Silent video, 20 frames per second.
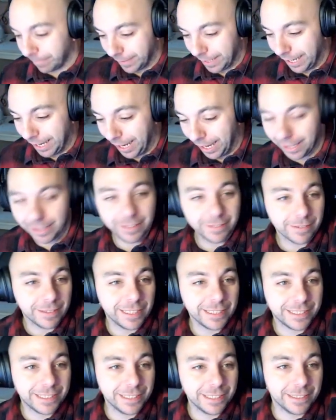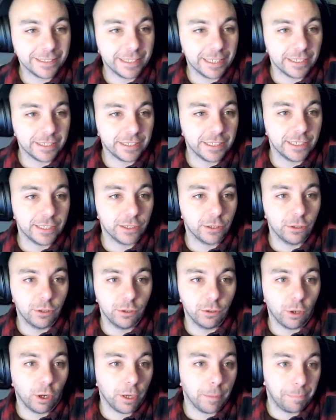Yeah, this is this is
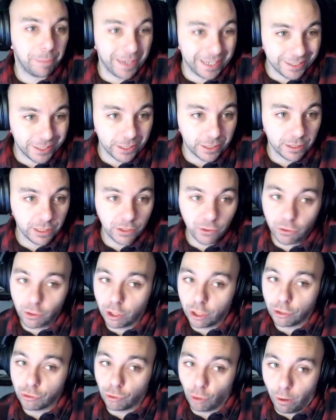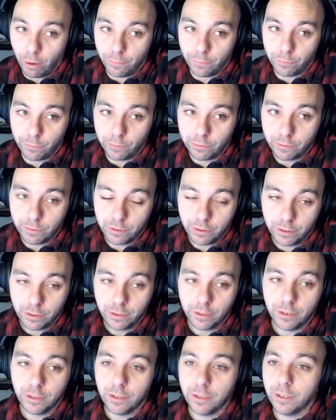not a pigeon. It's not a dove.
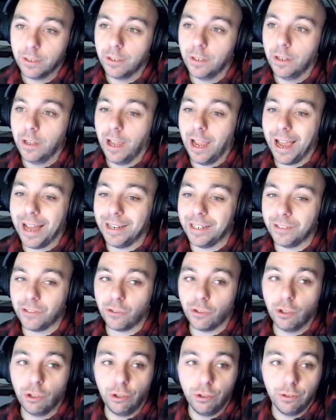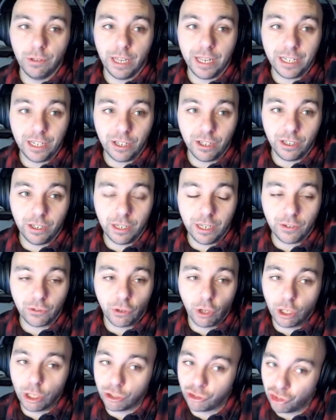And it's and it, it's
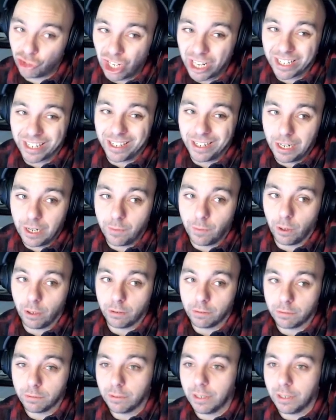not a chicken either.